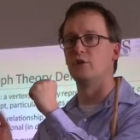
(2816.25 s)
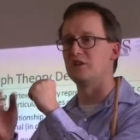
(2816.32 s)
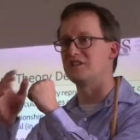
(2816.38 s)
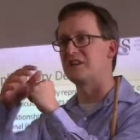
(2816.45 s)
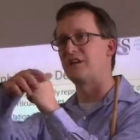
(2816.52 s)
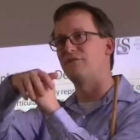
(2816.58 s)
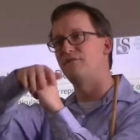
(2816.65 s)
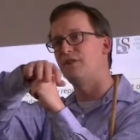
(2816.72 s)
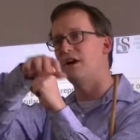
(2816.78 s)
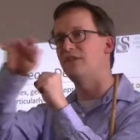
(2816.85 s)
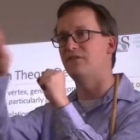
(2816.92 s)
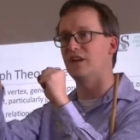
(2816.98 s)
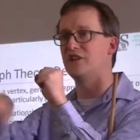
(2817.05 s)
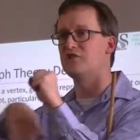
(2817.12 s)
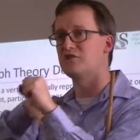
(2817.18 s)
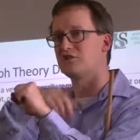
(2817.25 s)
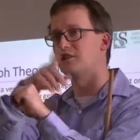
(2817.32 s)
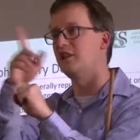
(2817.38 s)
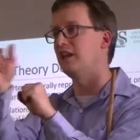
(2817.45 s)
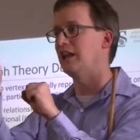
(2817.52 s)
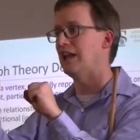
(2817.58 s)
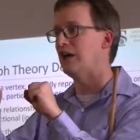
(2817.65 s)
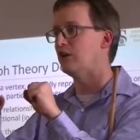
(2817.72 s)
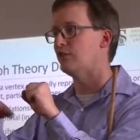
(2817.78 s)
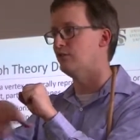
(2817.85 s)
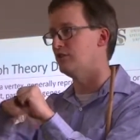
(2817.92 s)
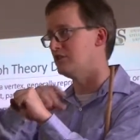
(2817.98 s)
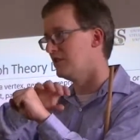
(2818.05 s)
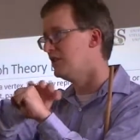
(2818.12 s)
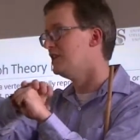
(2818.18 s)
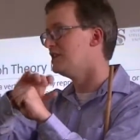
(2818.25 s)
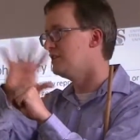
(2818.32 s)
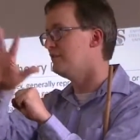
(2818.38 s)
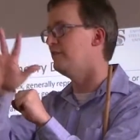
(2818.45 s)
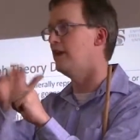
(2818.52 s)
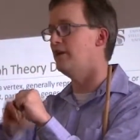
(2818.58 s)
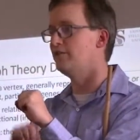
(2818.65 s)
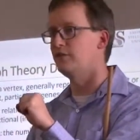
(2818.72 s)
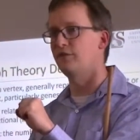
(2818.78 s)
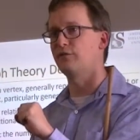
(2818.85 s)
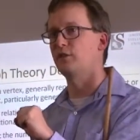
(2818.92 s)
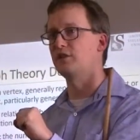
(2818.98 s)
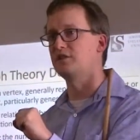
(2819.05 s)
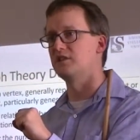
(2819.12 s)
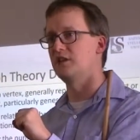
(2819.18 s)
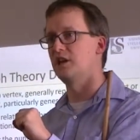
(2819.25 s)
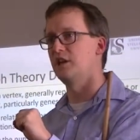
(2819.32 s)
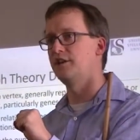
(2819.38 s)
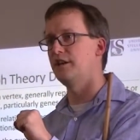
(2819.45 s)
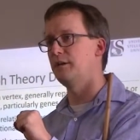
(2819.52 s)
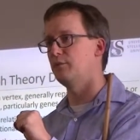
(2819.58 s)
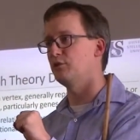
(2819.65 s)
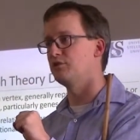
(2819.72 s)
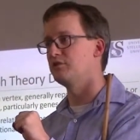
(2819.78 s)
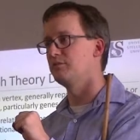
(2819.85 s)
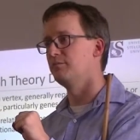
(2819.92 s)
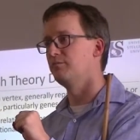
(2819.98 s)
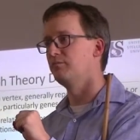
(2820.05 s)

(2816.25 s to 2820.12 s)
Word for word: It's got 5 edges leading out of it to 5 different neighbors.